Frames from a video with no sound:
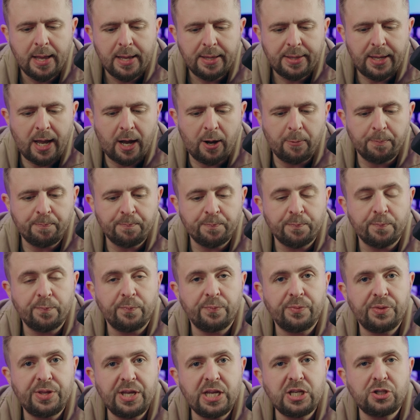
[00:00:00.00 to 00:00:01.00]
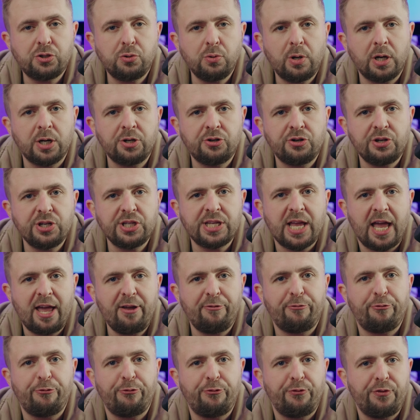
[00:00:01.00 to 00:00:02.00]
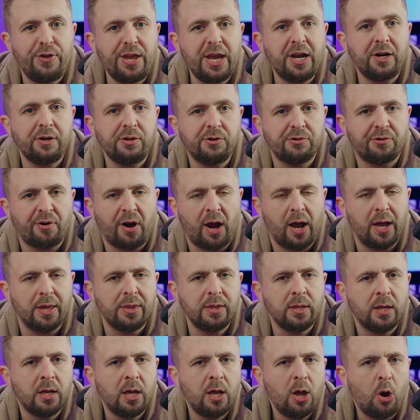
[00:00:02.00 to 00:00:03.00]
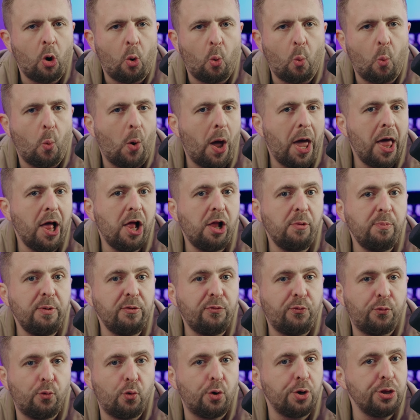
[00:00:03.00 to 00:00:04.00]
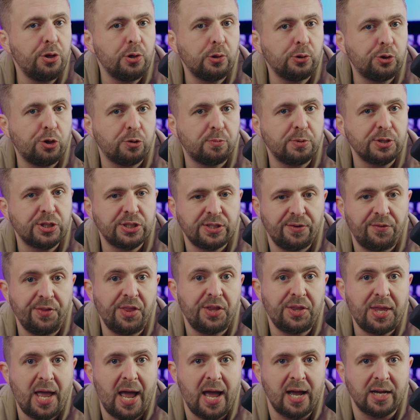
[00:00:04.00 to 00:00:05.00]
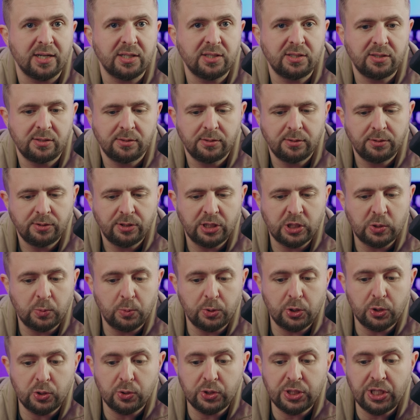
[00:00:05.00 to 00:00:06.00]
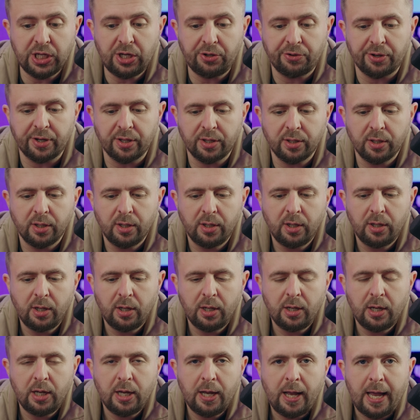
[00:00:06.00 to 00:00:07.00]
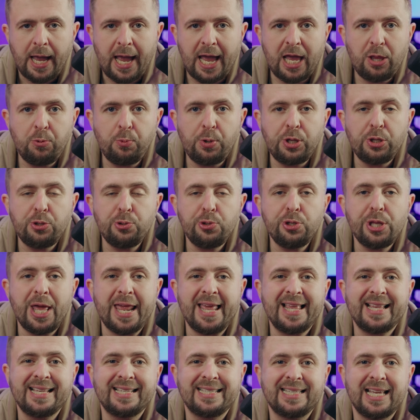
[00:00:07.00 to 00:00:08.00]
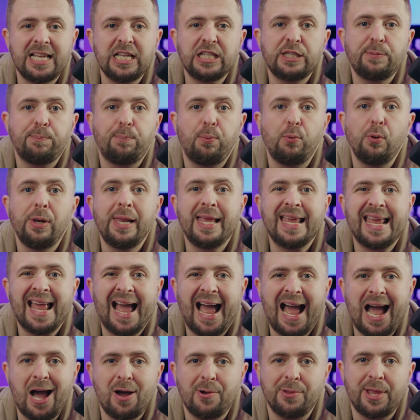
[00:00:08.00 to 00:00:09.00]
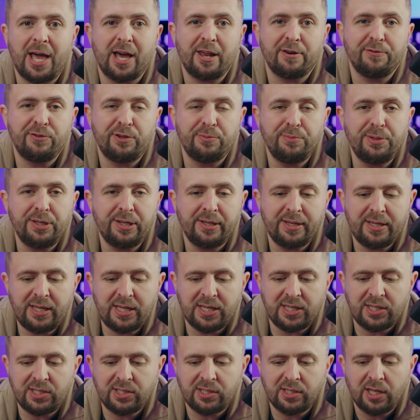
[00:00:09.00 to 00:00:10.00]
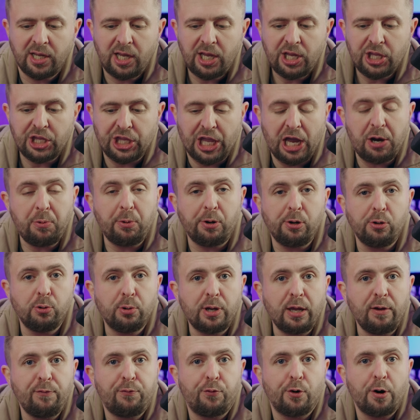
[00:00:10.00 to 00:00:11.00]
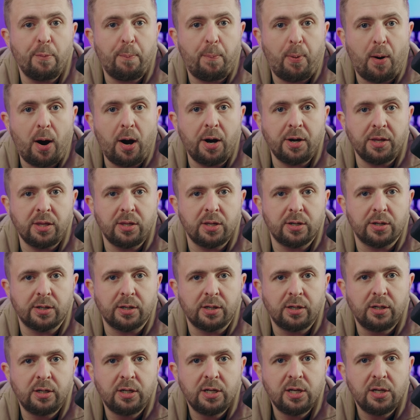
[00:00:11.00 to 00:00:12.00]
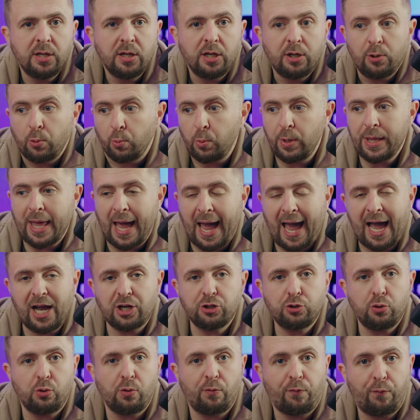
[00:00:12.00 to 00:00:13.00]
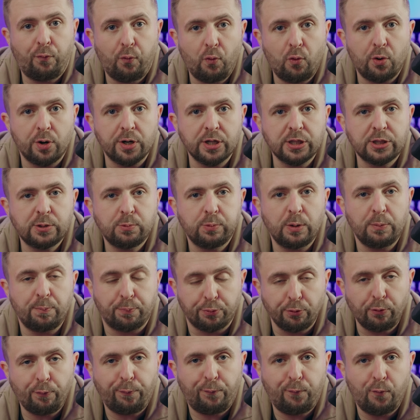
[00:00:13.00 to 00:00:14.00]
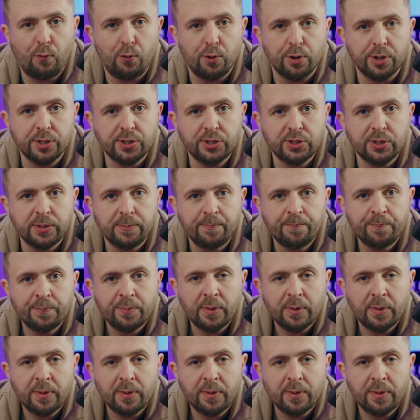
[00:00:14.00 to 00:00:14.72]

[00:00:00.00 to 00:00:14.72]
Now, these two countries have feared Iran well before the October 7th attacks. This was no secret. And with the United States pulling out out of the Middle East, they were looking for a partner with actual force, with brute force,